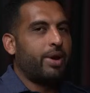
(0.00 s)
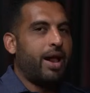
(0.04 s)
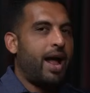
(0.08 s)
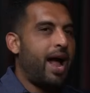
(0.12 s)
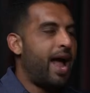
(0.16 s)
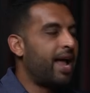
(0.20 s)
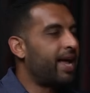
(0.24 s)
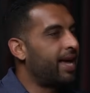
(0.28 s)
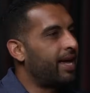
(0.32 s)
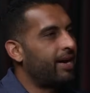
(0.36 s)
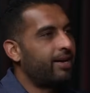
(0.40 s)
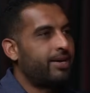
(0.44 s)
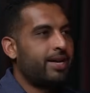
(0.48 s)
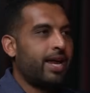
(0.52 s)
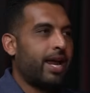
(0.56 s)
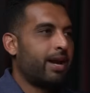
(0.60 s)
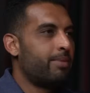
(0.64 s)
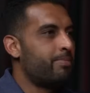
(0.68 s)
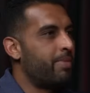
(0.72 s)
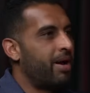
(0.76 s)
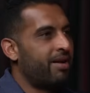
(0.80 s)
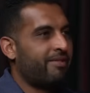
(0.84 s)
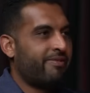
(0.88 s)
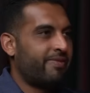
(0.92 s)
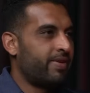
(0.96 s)
But I got to
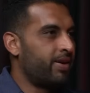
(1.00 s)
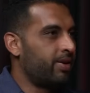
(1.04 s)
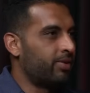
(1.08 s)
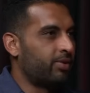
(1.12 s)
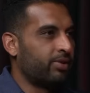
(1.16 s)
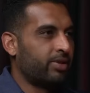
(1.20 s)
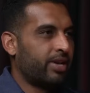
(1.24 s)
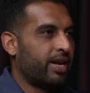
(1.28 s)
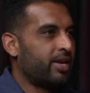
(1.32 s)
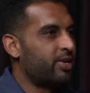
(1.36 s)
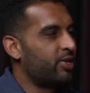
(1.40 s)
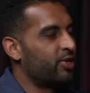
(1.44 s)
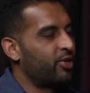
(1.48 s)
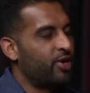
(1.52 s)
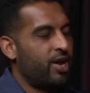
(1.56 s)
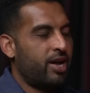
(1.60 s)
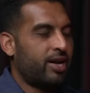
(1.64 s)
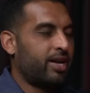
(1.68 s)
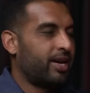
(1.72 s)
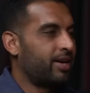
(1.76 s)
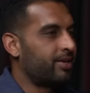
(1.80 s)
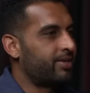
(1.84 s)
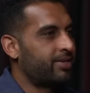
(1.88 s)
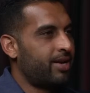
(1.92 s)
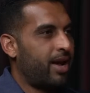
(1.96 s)
tend my field, and you're
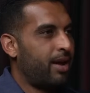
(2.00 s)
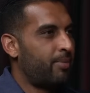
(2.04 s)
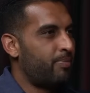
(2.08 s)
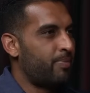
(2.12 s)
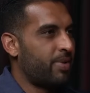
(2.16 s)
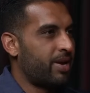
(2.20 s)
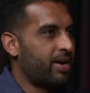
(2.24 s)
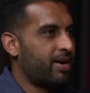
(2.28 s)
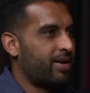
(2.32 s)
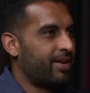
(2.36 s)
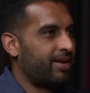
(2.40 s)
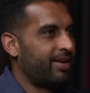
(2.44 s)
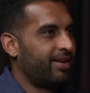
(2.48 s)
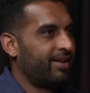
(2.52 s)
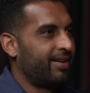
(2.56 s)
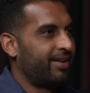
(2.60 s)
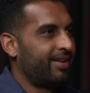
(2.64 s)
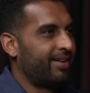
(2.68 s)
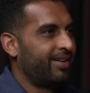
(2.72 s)
not going to stop me.